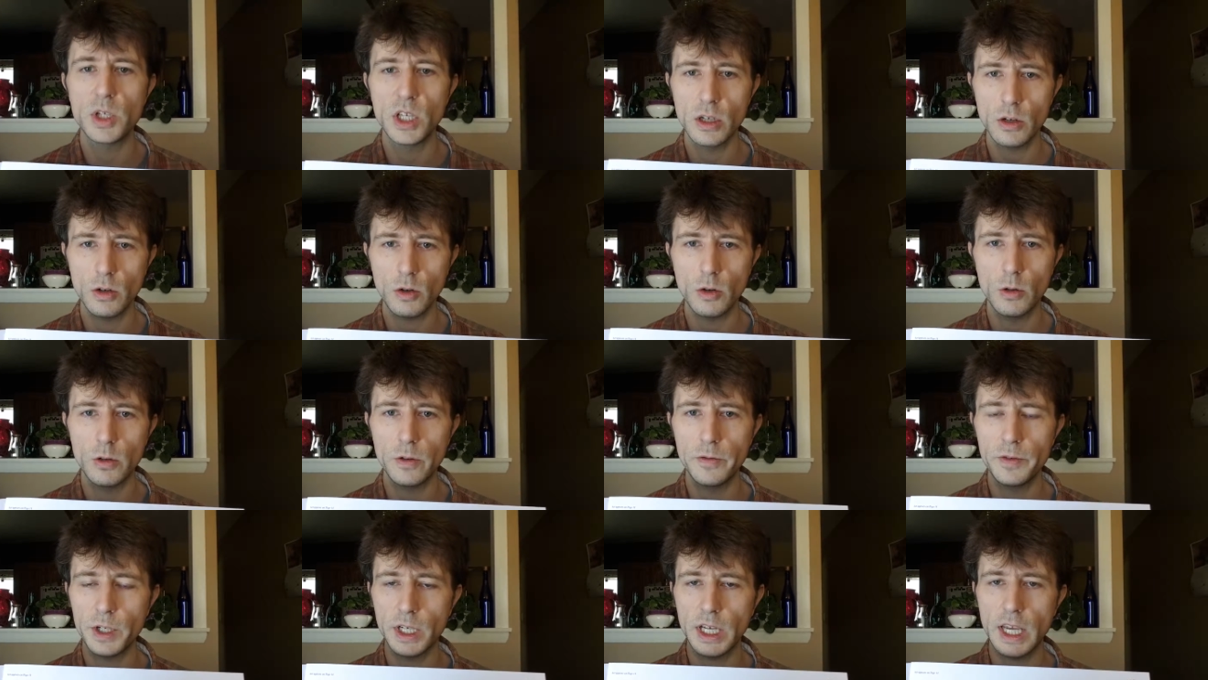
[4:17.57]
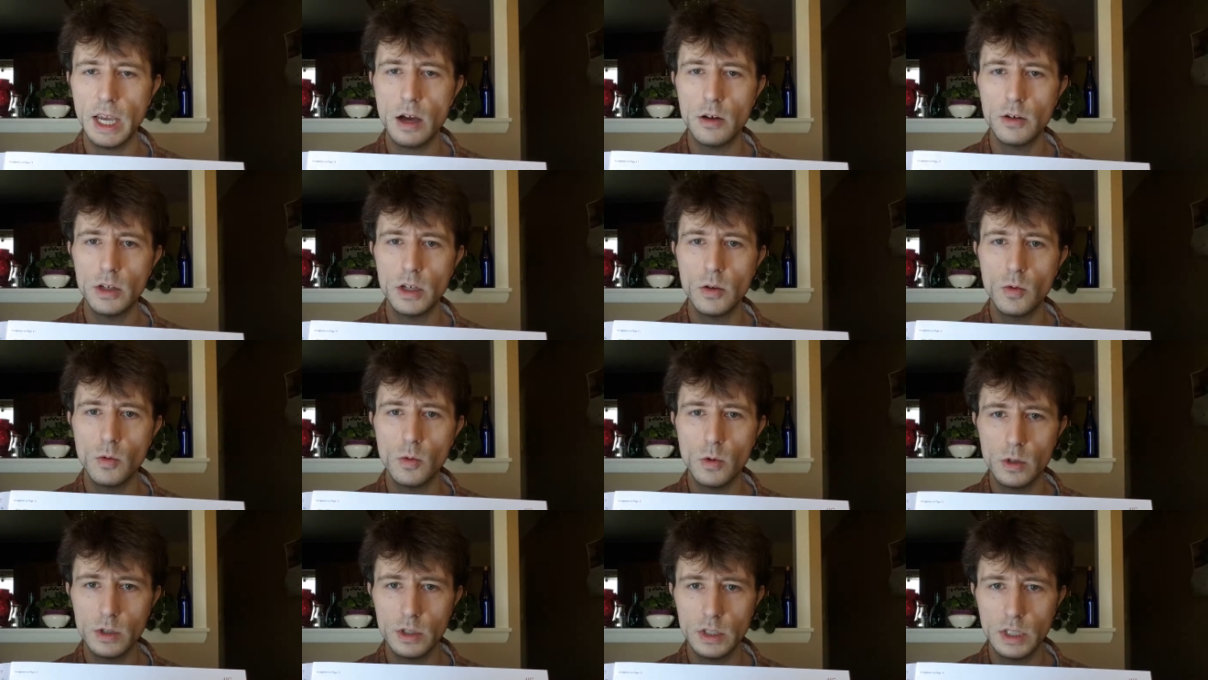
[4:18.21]
get a hold of your county
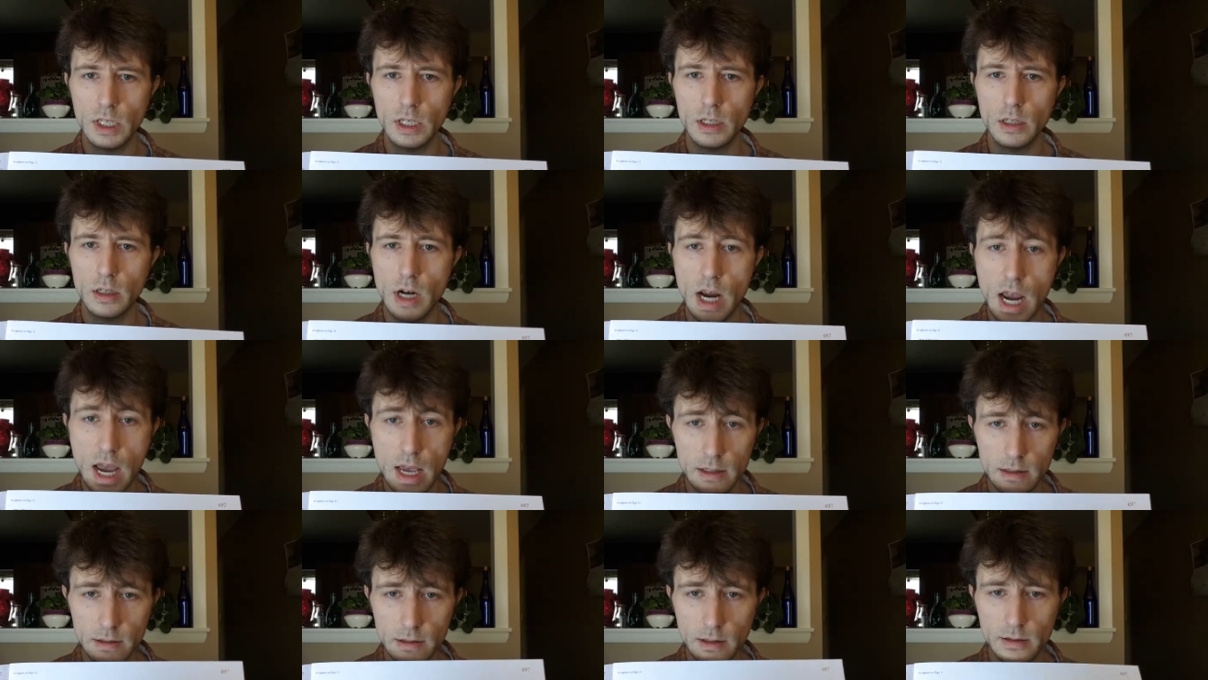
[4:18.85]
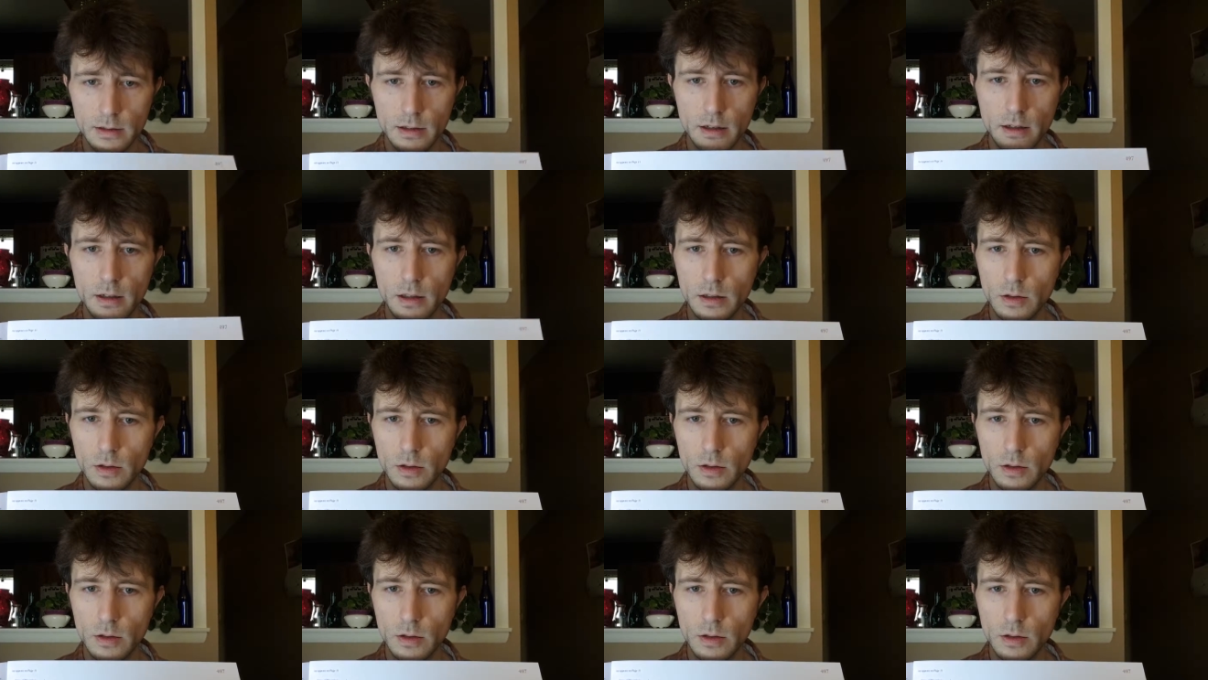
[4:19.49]
coordinator as listed